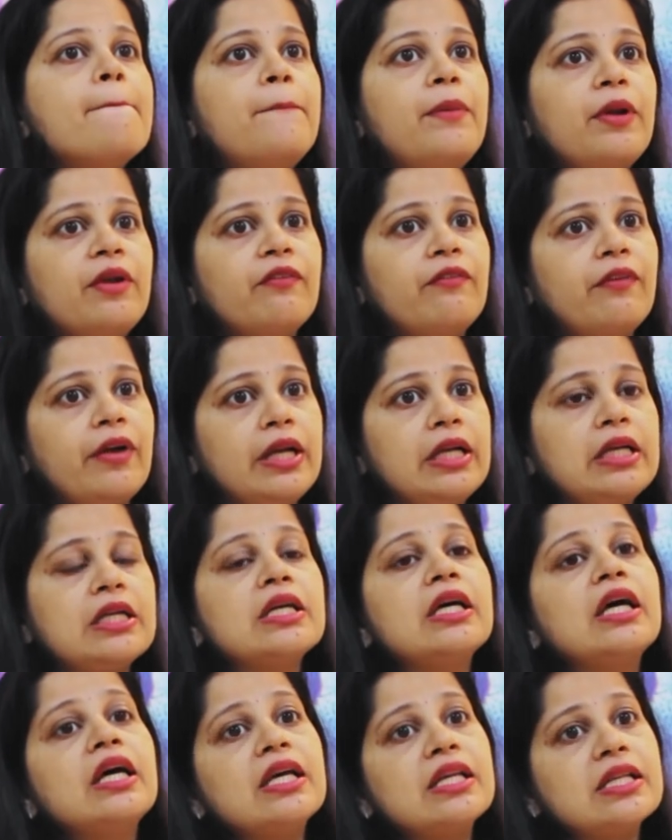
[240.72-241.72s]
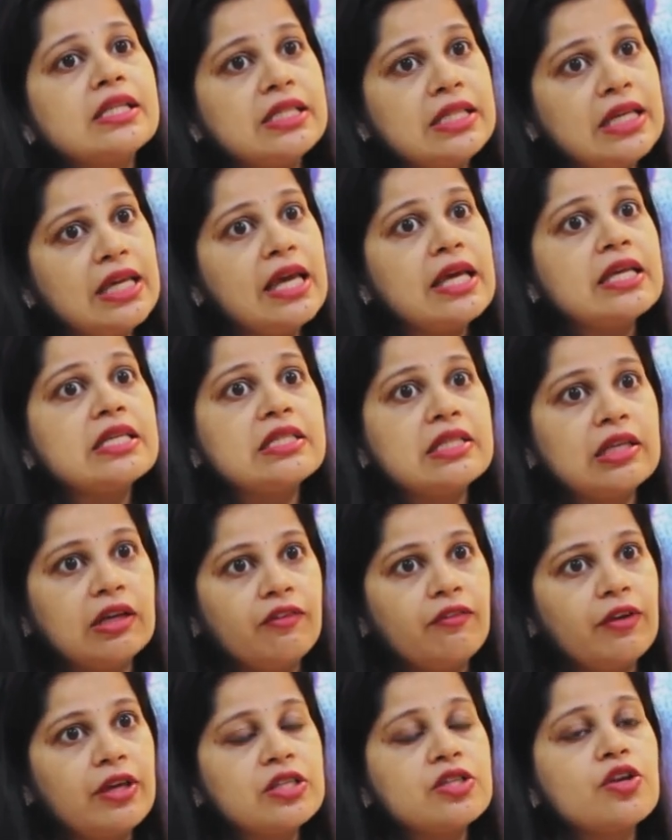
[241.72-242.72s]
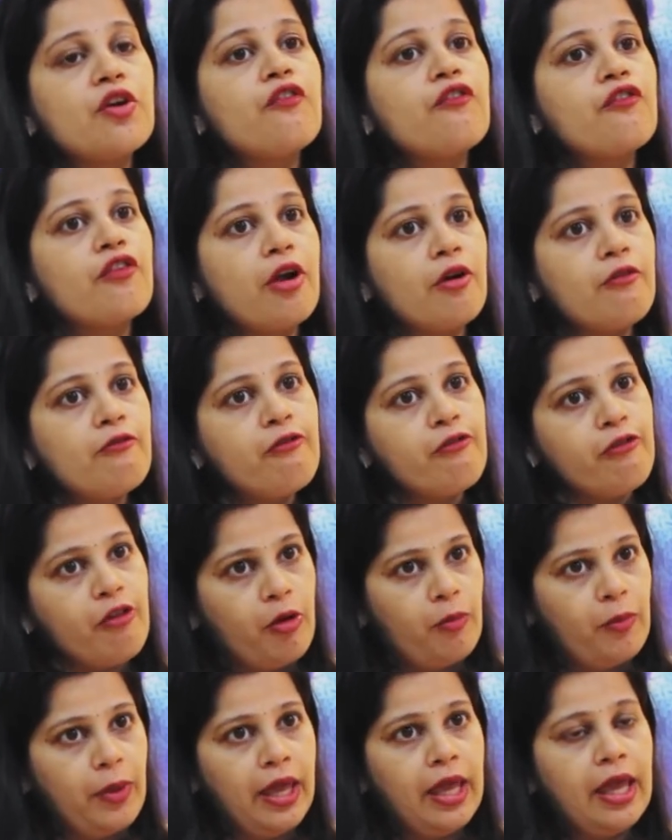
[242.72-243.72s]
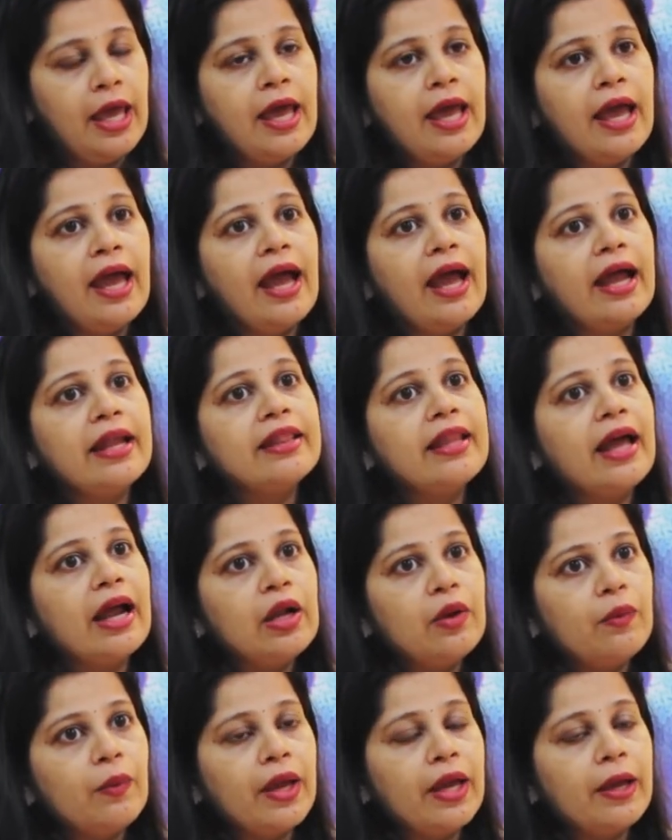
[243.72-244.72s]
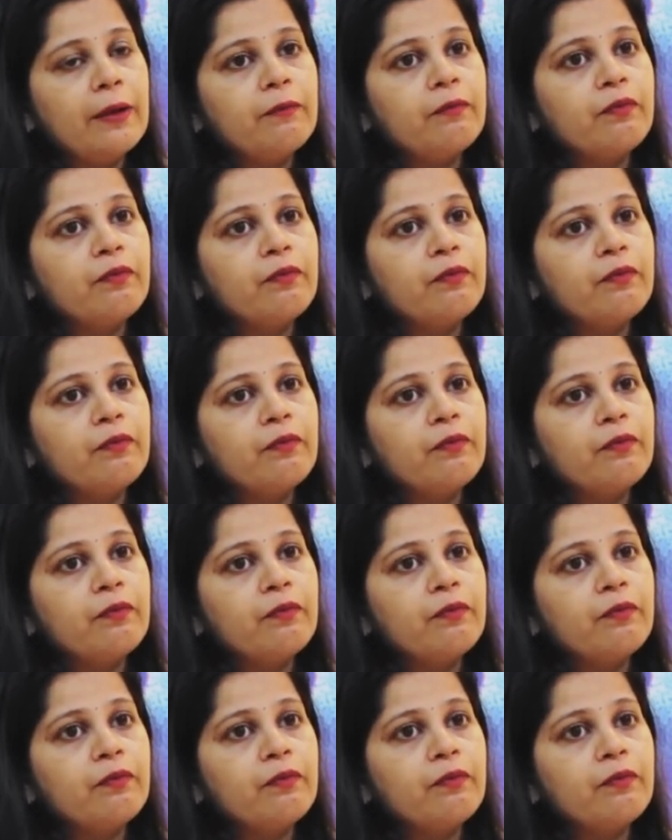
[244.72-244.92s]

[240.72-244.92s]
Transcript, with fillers: prevent CA cervix from forming, and that way